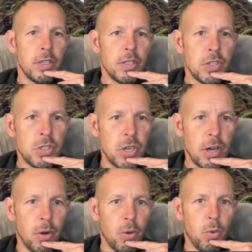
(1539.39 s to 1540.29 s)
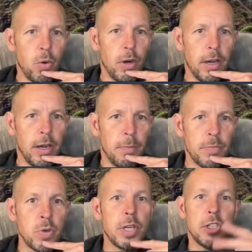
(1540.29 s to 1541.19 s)
So
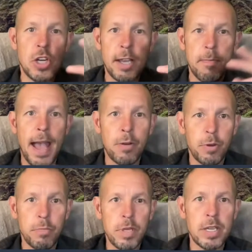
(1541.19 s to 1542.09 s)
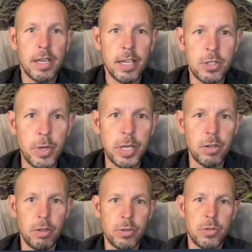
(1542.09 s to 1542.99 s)
you can check back with me as we get
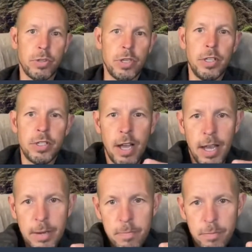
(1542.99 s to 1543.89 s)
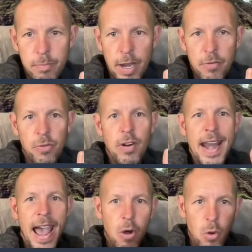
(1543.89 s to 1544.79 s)
closer to the time, but for
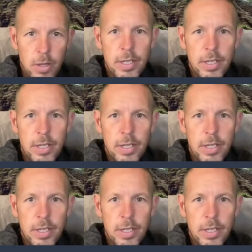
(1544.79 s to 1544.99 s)
now,